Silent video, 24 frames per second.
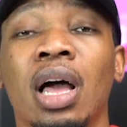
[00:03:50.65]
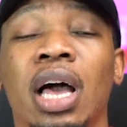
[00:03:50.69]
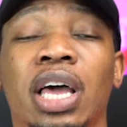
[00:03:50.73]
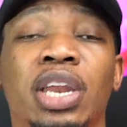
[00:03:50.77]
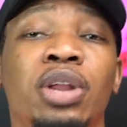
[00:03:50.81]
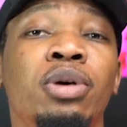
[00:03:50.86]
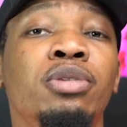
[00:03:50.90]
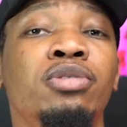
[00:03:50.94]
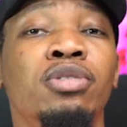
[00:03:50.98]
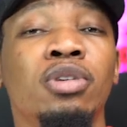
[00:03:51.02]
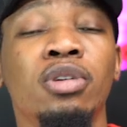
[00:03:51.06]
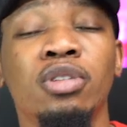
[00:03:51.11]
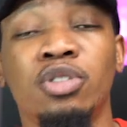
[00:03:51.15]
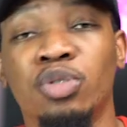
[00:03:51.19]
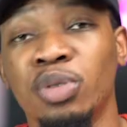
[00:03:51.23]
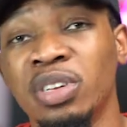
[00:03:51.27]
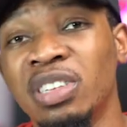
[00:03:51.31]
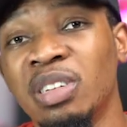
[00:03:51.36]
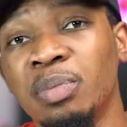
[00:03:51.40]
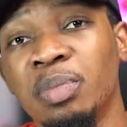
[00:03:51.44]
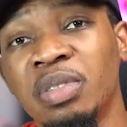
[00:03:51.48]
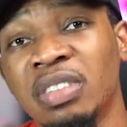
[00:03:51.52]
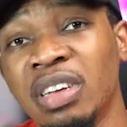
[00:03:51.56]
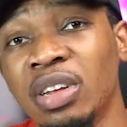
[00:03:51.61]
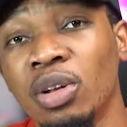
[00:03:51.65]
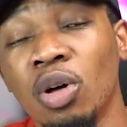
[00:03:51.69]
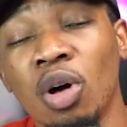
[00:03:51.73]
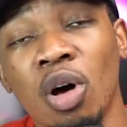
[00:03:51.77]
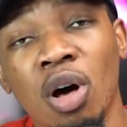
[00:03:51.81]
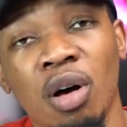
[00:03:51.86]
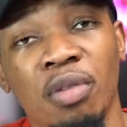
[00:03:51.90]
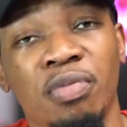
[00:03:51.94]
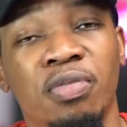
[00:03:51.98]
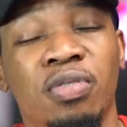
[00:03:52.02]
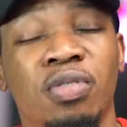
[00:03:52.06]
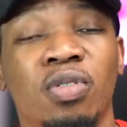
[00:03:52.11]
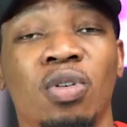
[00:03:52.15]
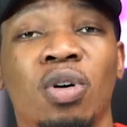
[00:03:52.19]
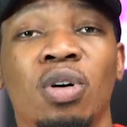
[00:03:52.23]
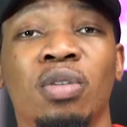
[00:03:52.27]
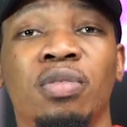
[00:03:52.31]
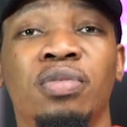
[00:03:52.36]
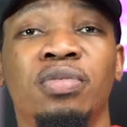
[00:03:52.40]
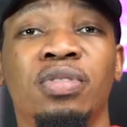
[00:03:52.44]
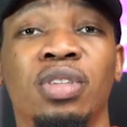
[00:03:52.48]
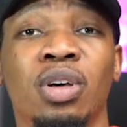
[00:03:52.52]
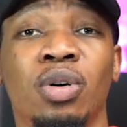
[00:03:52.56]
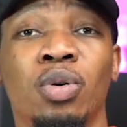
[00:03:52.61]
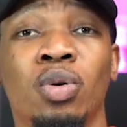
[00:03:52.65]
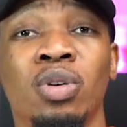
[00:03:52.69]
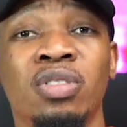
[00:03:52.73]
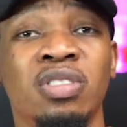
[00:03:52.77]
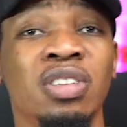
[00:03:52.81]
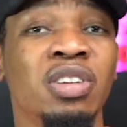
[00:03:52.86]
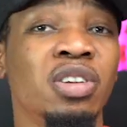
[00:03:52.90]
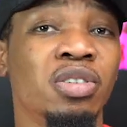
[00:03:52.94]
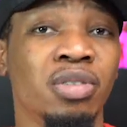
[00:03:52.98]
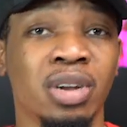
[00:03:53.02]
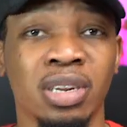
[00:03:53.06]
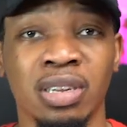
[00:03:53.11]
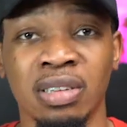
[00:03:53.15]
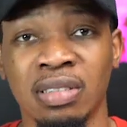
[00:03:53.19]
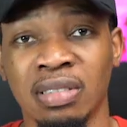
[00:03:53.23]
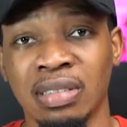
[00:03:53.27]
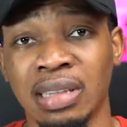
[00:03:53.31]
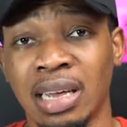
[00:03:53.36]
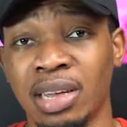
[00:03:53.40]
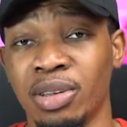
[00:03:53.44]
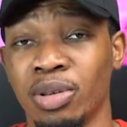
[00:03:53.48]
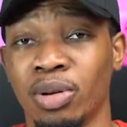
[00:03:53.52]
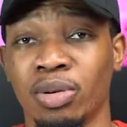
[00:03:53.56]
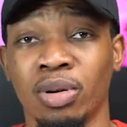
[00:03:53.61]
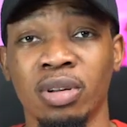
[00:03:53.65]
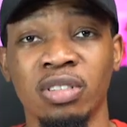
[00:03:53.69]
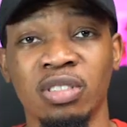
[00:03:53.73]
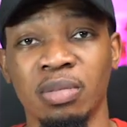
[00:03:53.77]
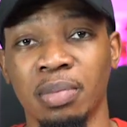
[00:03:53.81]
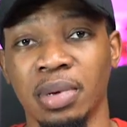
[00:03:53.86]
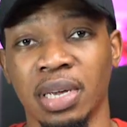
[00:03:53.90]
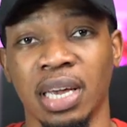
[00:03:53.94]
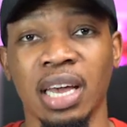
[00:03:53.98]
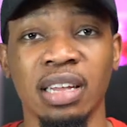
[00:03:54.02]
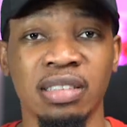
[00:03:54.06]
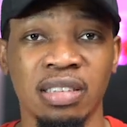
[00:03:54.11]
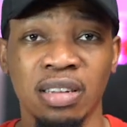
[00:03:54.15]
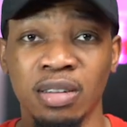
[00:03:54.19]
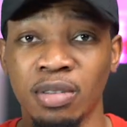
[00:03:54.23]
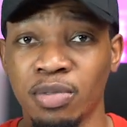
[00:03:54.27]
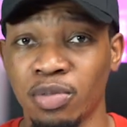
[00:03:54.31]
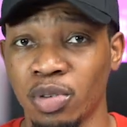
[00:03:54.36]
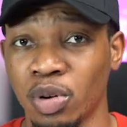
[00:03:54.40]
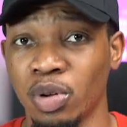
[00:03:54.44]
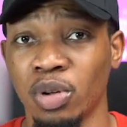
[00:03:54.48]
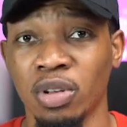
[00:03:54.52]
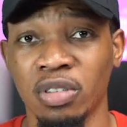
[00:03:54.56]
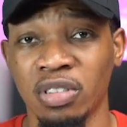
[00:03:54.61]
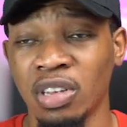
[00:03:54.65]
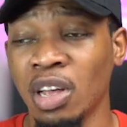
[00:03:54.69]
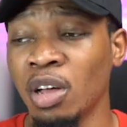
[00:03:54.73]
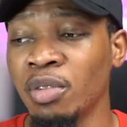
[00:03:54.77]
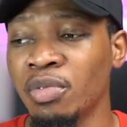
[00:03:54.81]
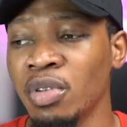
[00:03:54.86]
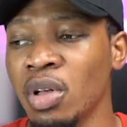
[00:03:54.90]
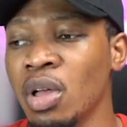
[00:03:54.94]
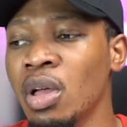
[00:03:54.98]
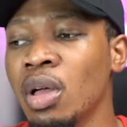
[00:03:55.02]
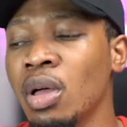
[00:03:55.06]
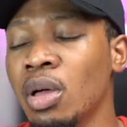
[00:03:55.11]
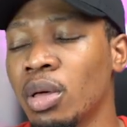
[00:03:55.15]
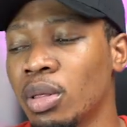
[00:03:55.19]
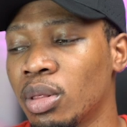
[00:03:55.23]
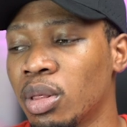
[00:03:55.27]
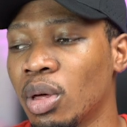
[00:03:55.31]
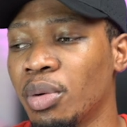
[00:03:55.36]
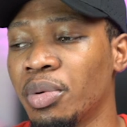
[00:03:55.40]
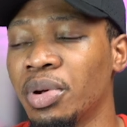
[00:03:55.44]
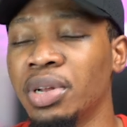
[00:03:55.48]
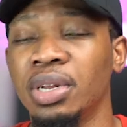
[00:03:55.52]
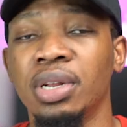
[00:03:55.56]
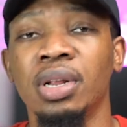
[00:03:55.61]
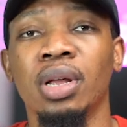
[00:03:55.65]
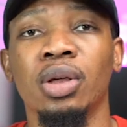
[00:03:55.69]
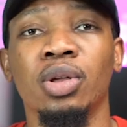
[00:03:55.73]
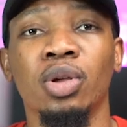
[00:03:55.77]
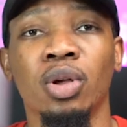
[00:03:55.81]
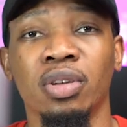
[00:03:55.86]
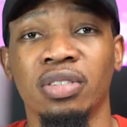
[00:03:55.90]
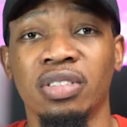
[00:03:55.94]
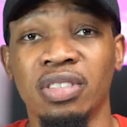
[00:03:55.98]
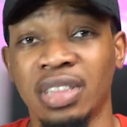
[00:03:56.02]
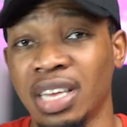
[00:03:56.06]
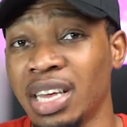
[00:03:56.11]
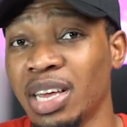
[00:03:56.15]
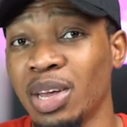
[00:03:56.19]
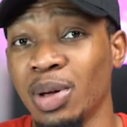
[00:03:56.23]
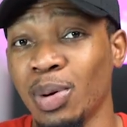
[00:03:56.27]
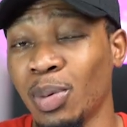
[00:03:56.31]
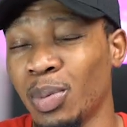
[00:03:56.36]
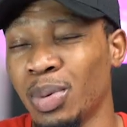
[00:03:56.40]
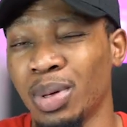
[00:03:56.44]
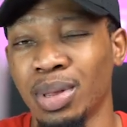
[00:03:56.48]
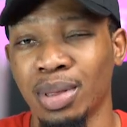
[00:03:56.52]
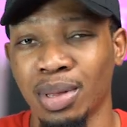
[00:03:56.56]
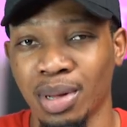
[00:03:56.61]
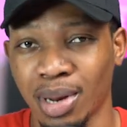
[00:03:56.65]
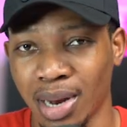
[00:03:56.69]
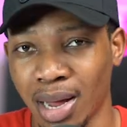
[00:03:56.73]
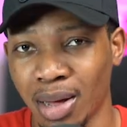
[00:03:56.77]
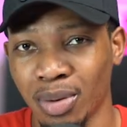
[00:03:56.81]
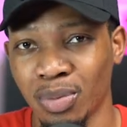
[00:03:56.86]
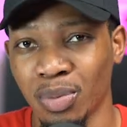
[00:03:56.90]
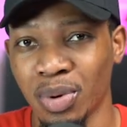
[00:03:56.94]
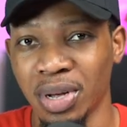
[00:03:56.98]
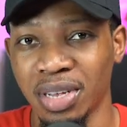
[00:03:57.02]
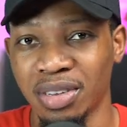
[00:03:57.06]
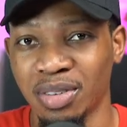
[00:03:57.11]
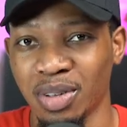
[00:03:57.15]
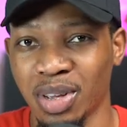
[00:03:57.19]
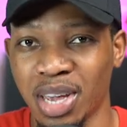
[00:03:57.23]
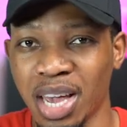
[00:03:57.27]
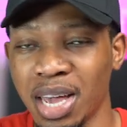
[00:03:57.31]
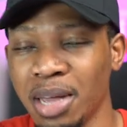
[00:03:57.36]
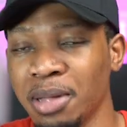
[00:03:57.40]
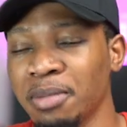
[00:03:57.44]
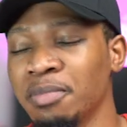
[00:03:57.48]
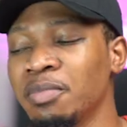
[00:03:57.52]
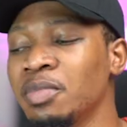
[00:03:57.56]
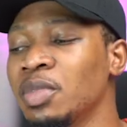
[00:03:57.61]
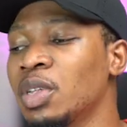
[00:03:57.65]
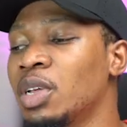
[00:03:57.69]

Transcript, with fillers: and also twenty percent off of the hosting credits that you're going to be getting for yourself during your stay with Cloudways, okay?